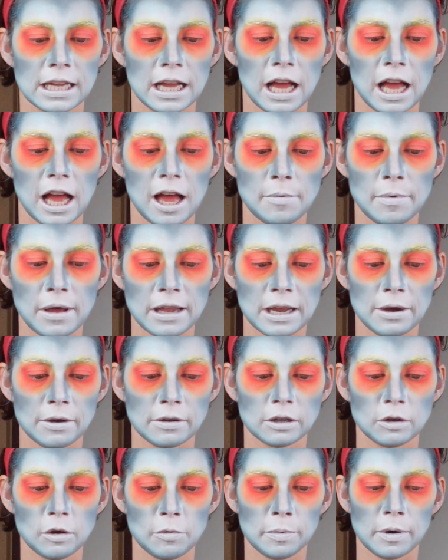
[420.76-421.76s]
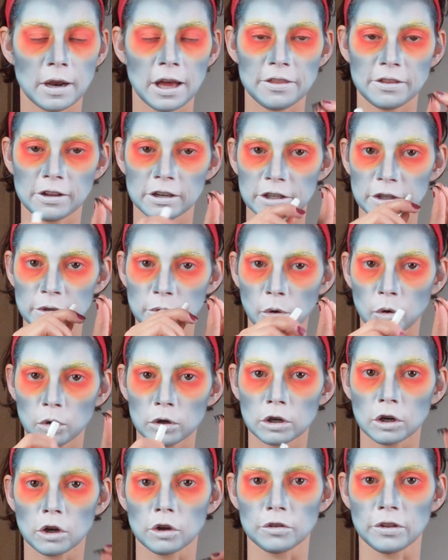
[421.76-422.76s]
And now I'm going to apply the glue all
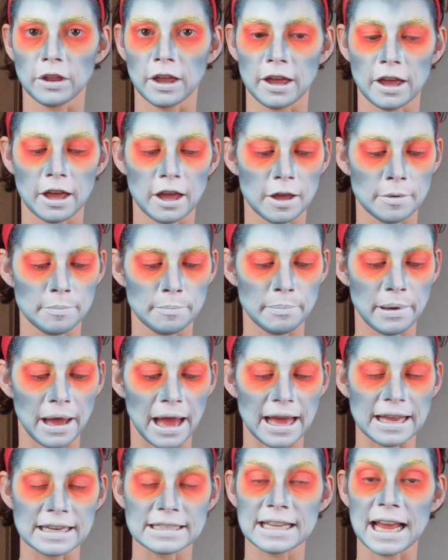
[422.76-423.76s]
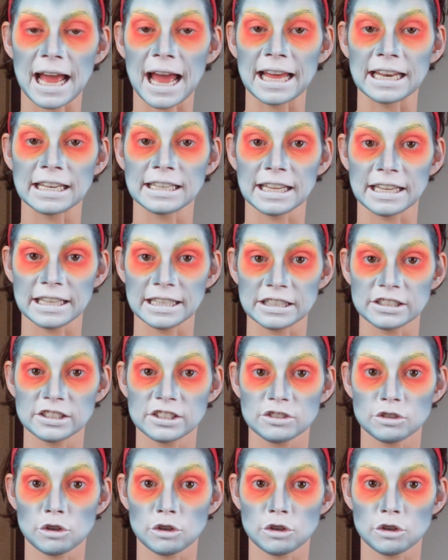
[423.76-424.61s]
along the band and let it